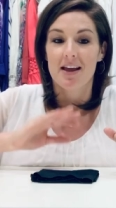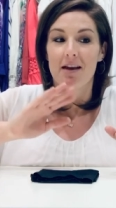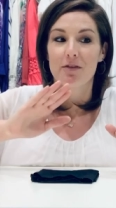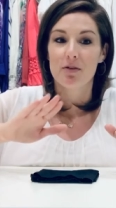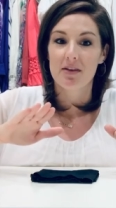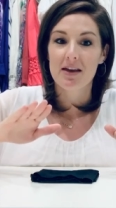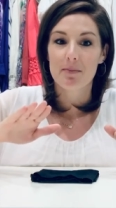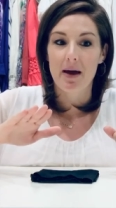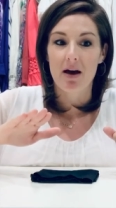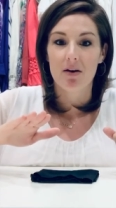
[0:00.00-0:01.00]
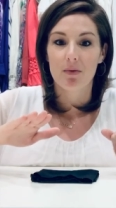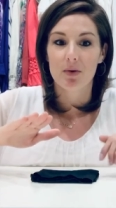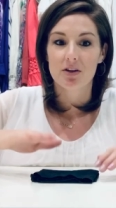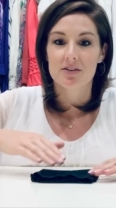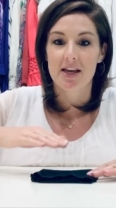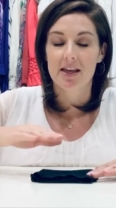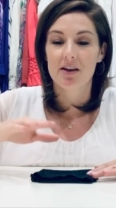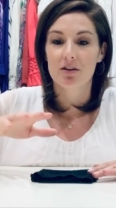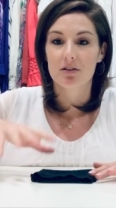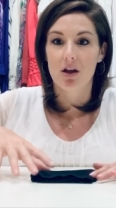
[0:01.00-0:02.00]
if you think about when you're
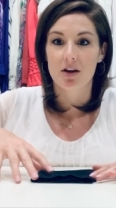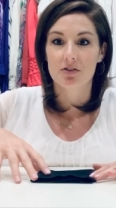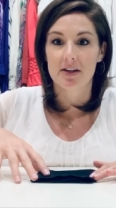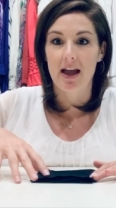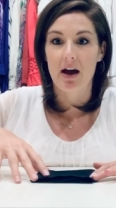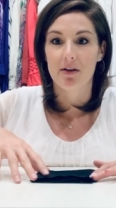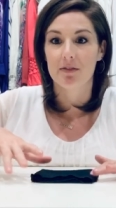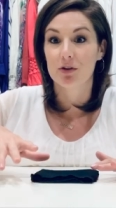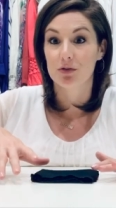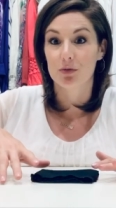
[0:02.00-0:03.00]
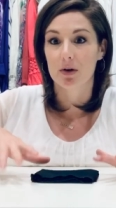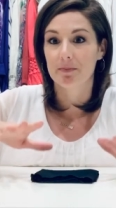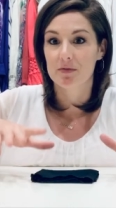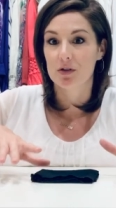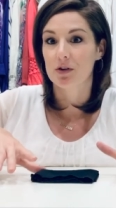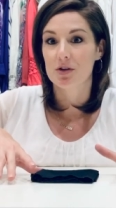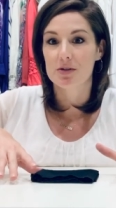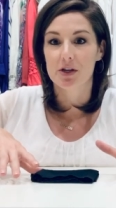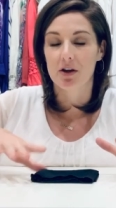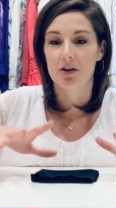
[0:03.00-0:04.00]
taking your laundry out of your drawer, so you're
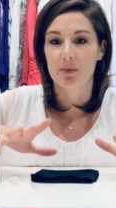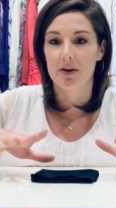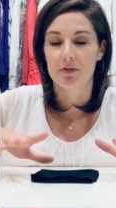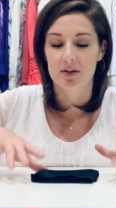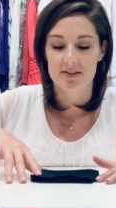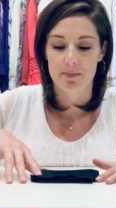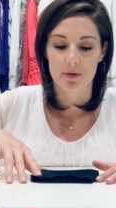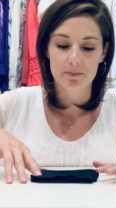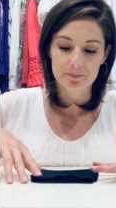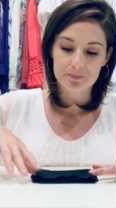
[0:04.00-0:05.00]
using your underwear, for example,